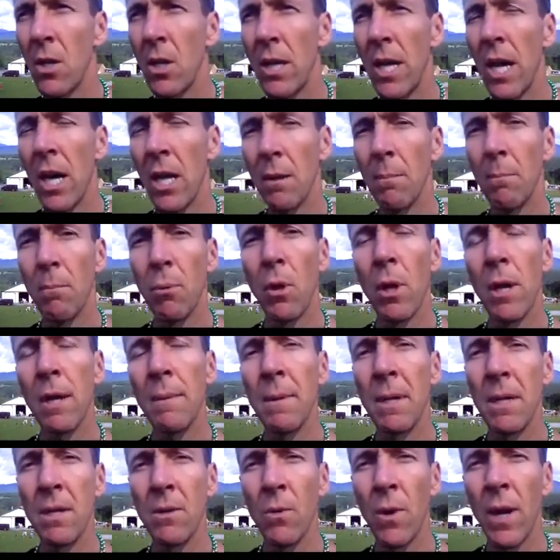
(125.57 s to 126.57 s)
the
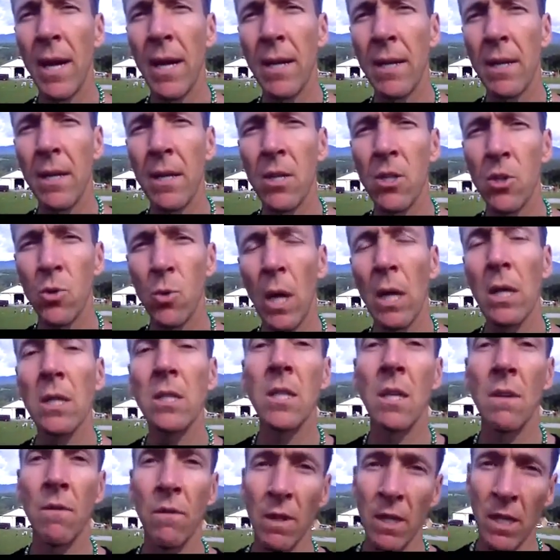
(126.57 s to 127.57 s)
unemployment rate is
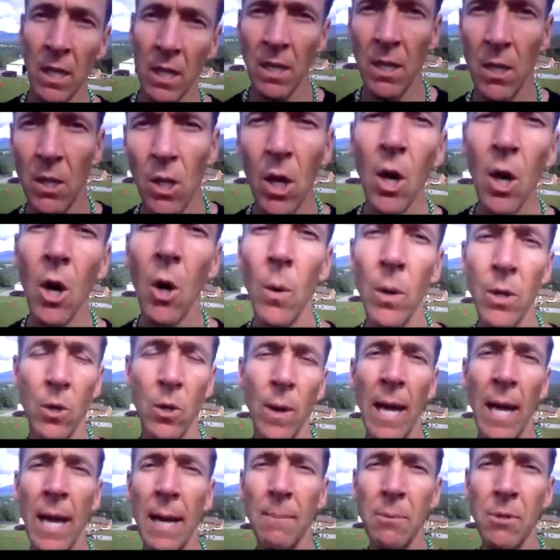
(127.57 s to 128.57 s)
relatively low
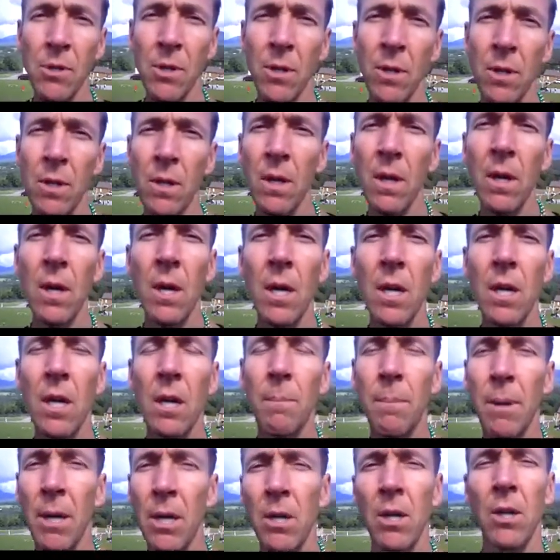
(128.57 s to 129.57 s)
in New Hampshire
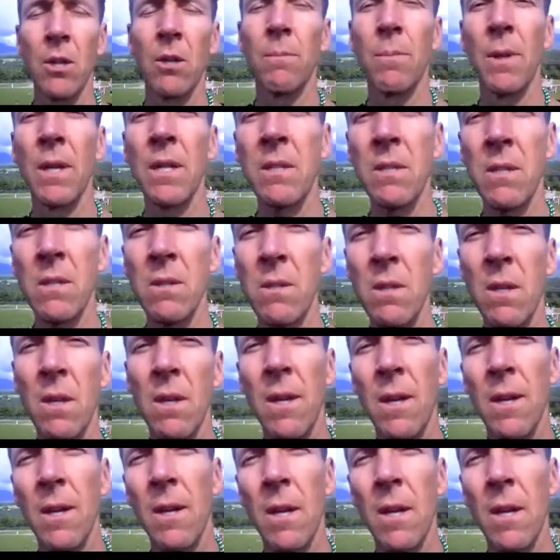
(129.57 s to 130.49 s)
compared to other places,